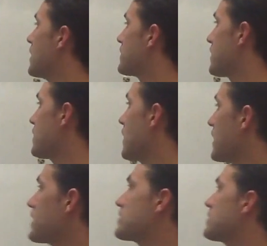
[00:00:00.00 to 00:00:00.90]
So I'm
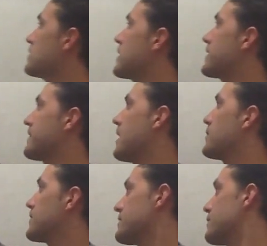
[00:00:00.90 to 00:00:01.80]
going to do
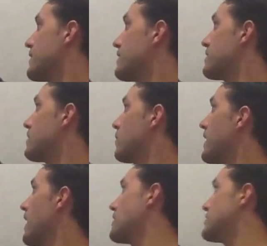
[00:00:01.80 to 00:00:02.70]
examples with
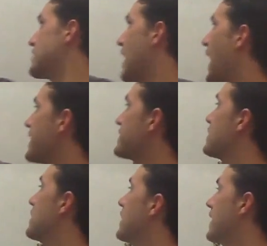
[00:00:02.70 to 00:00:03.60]
108
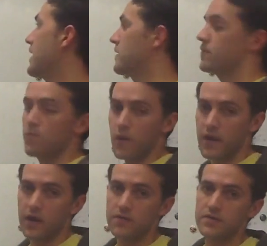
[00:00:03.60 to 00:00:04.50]
and
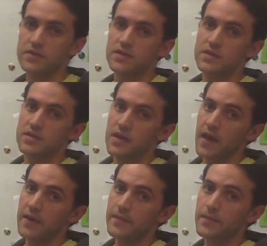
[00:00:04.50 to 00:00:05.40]

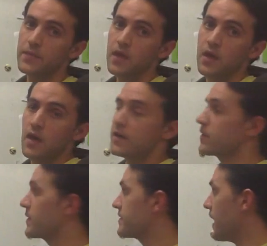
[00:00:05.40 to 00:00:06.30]
168.
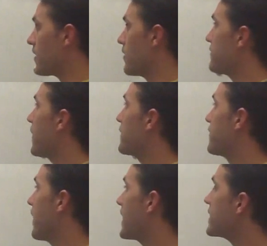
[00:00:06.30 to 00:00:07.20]
So we start off by
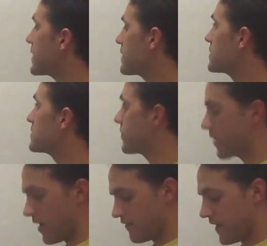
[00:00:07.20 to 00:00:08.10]
finding the
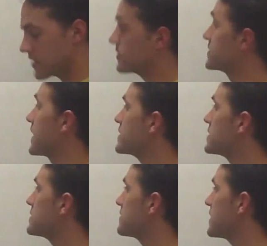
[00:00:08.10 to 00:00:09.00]
prime
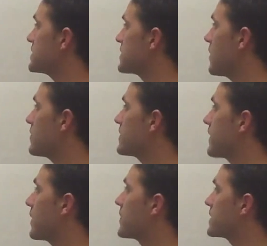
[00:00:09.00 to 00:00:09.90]
factorisations of these numbers,
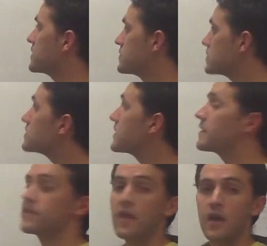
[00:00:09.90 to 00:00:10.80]
and we can do
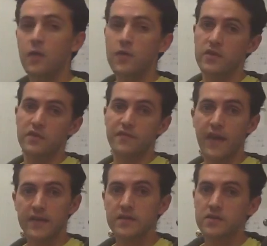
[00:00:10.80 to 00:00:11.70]
this with the
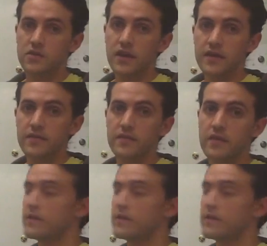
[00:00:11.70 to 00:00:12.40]
factor trees.